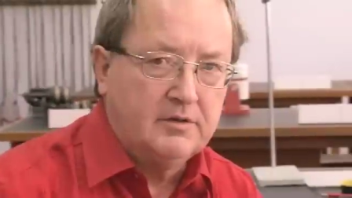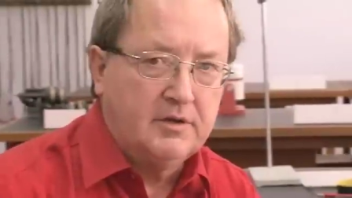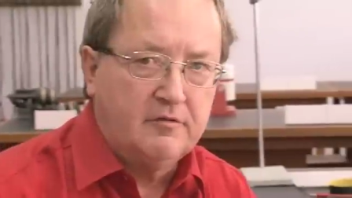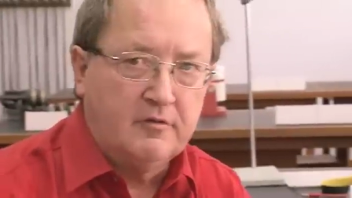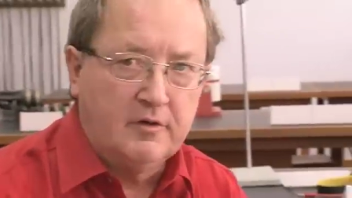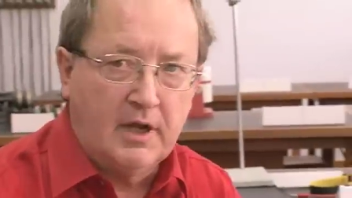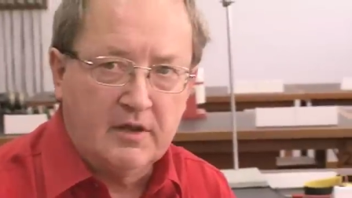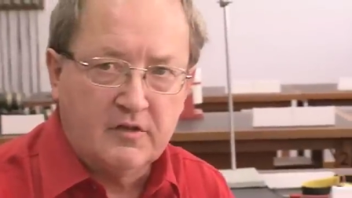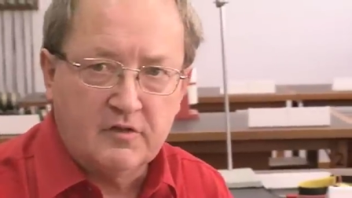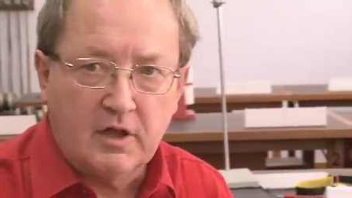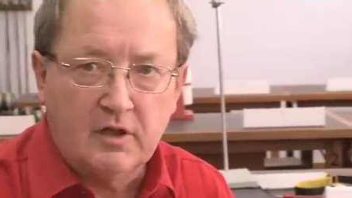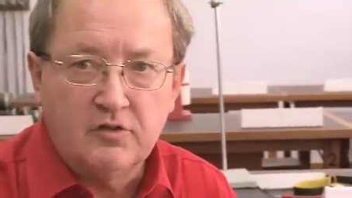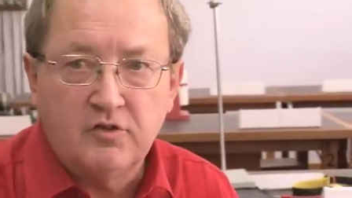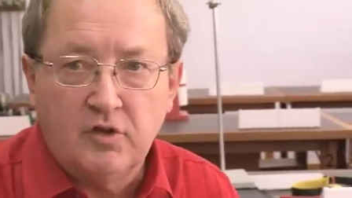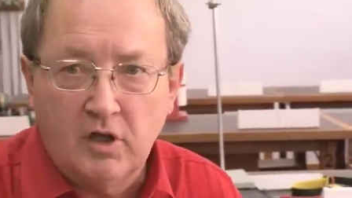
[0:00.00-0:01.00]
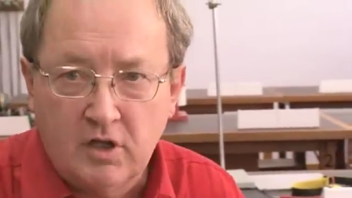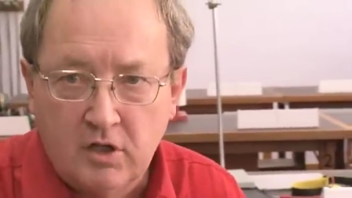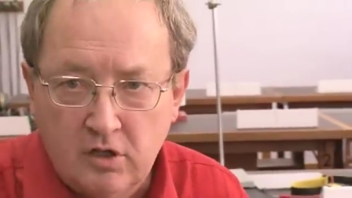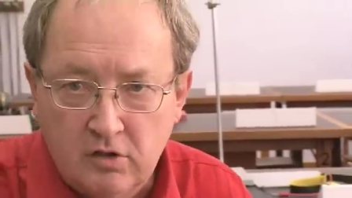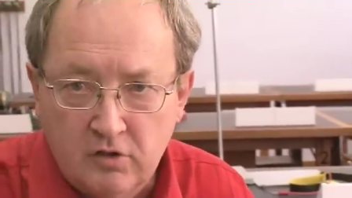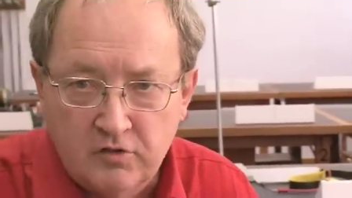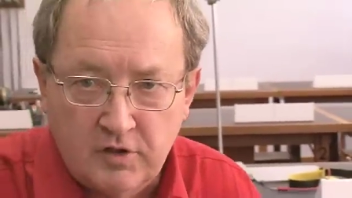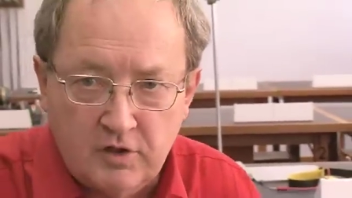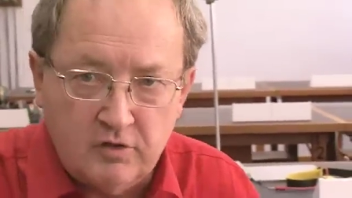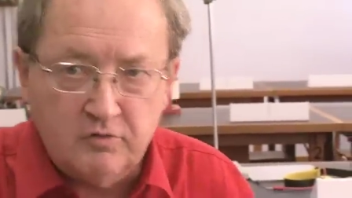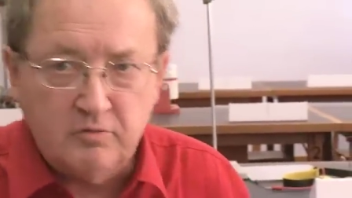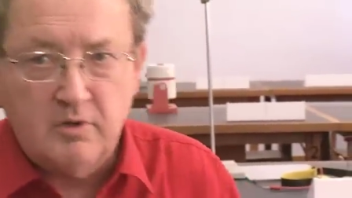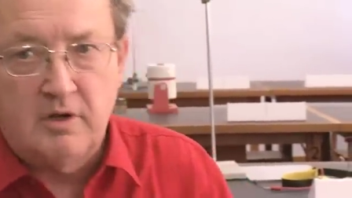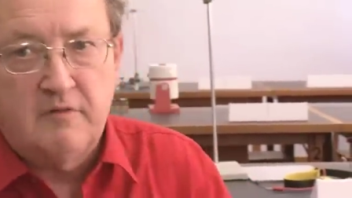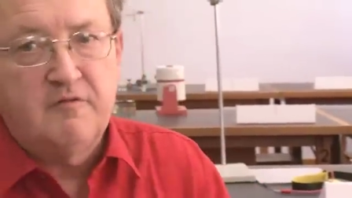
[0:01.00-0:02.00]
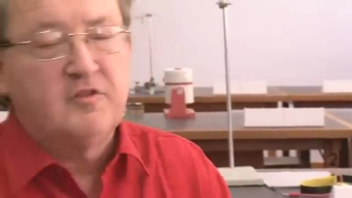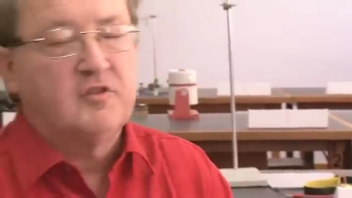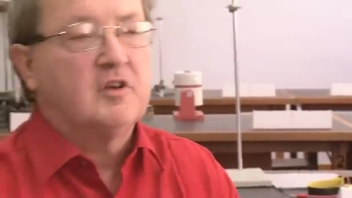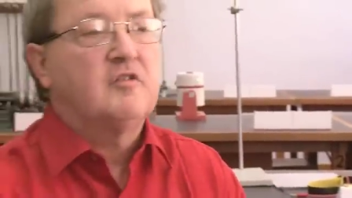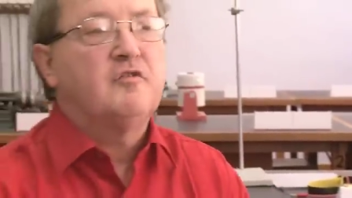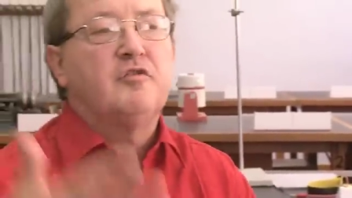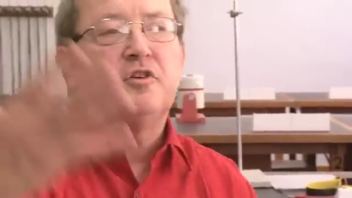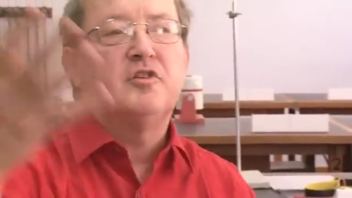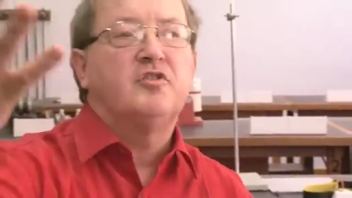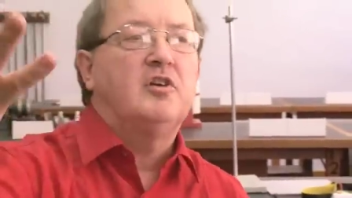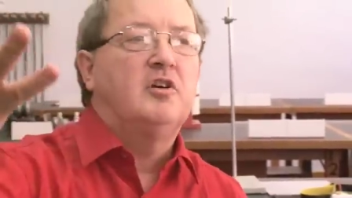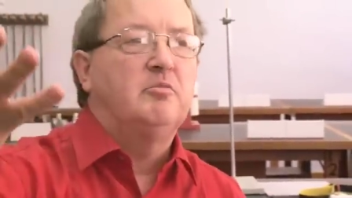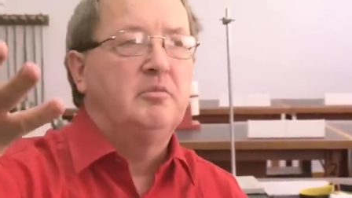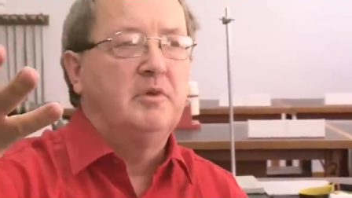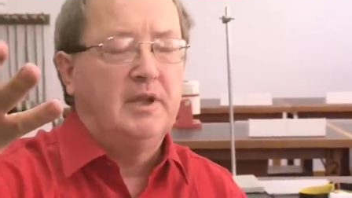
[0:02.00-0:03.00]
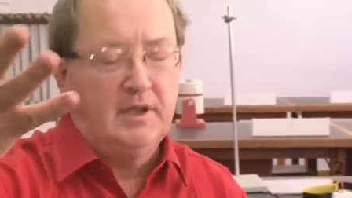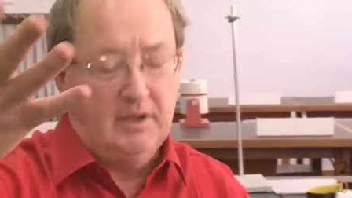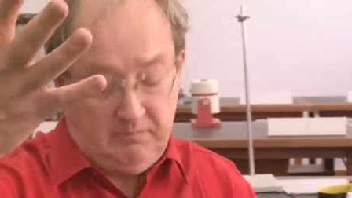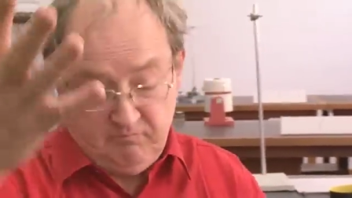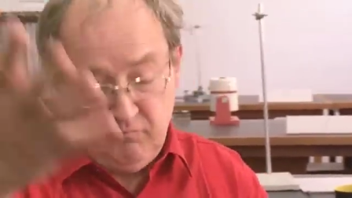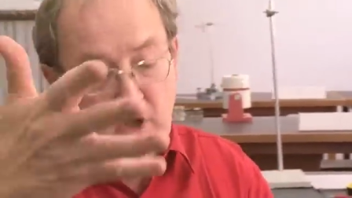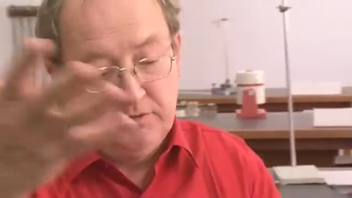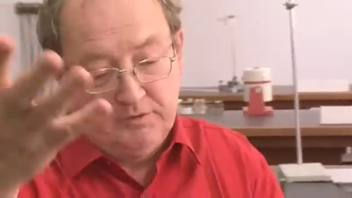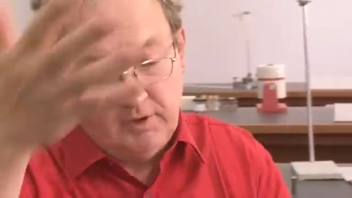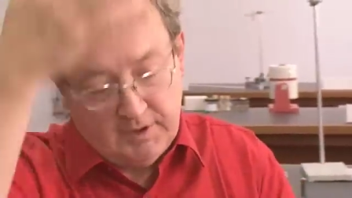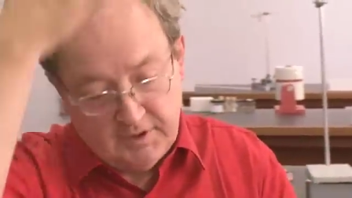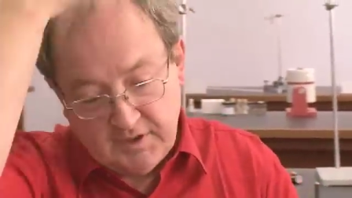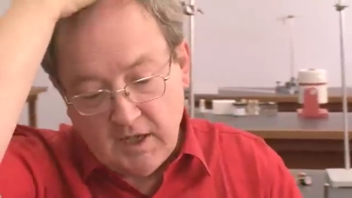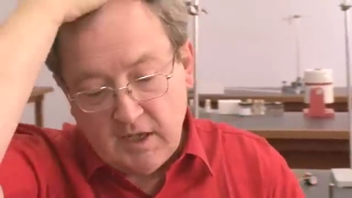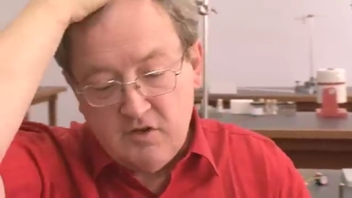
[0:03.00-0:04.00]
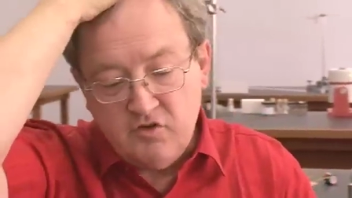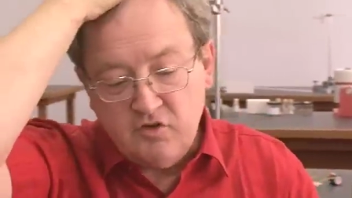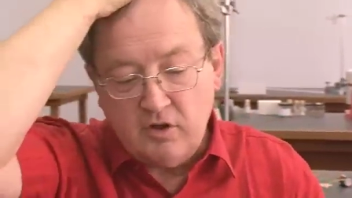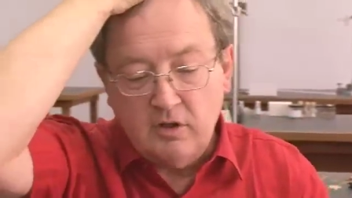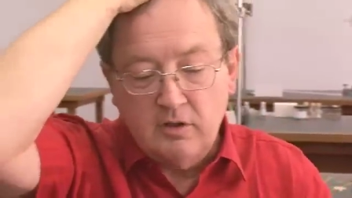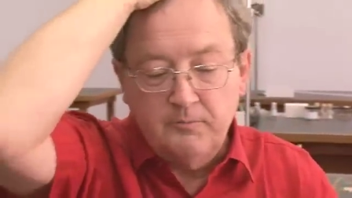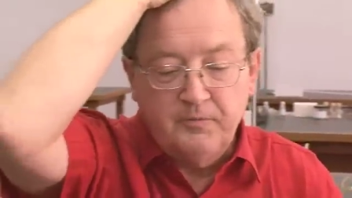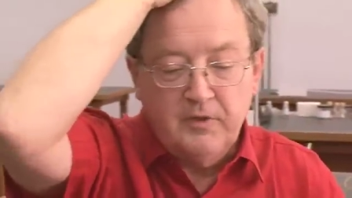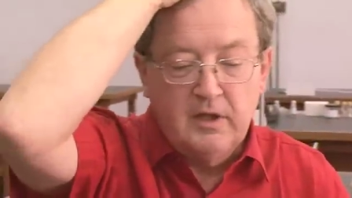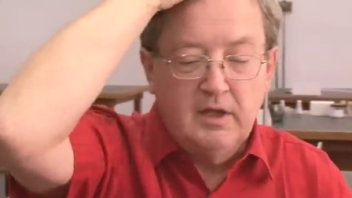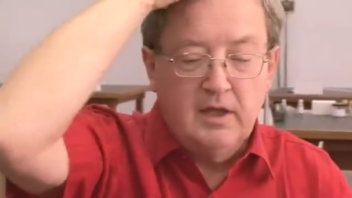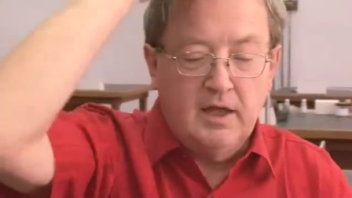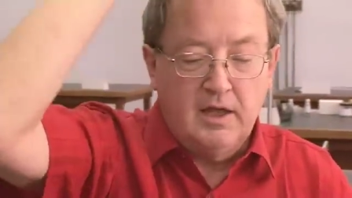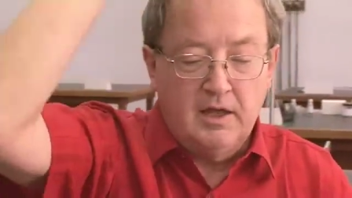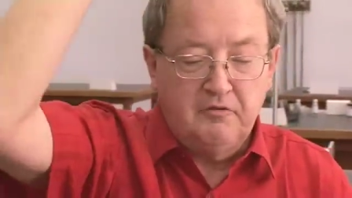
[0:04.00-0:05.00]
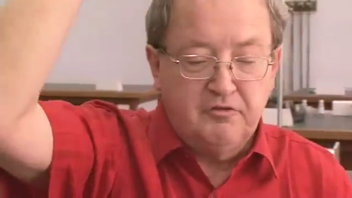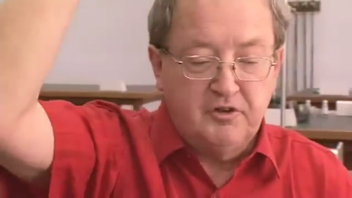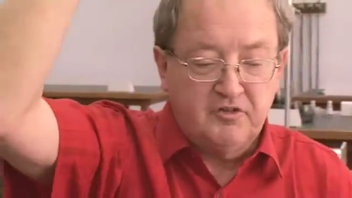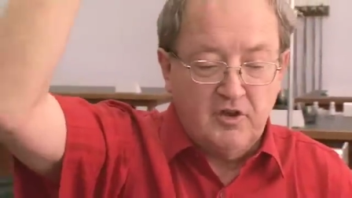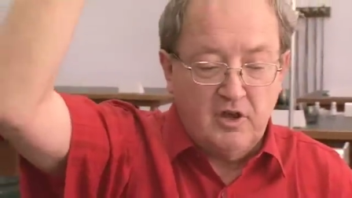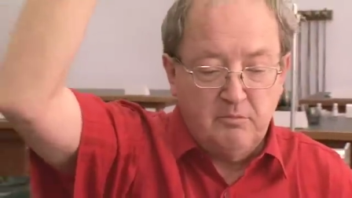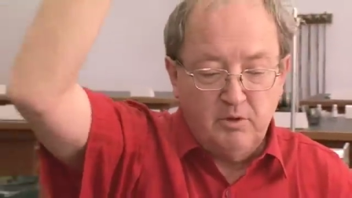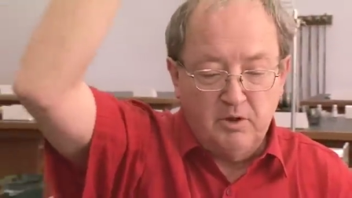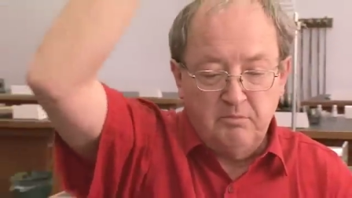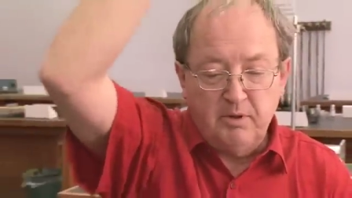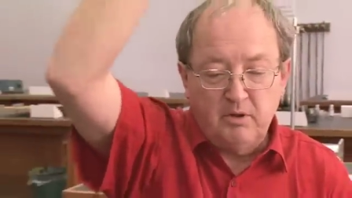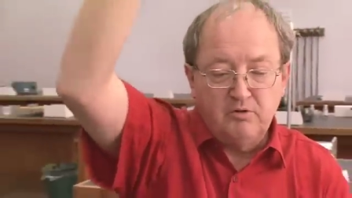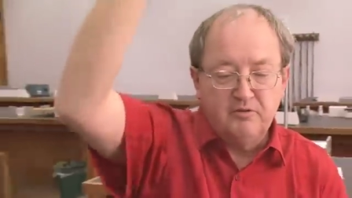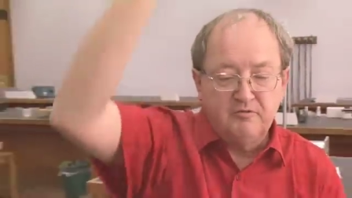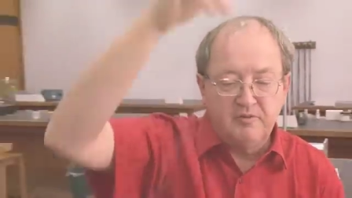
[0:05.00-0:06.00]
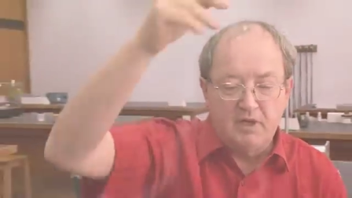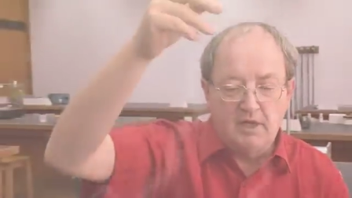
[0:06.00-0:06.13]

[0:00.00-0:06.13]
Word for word: on different length scales occurs elsewhere in physics. For example, eh, well, not in nature. Uh, for example, a bolt of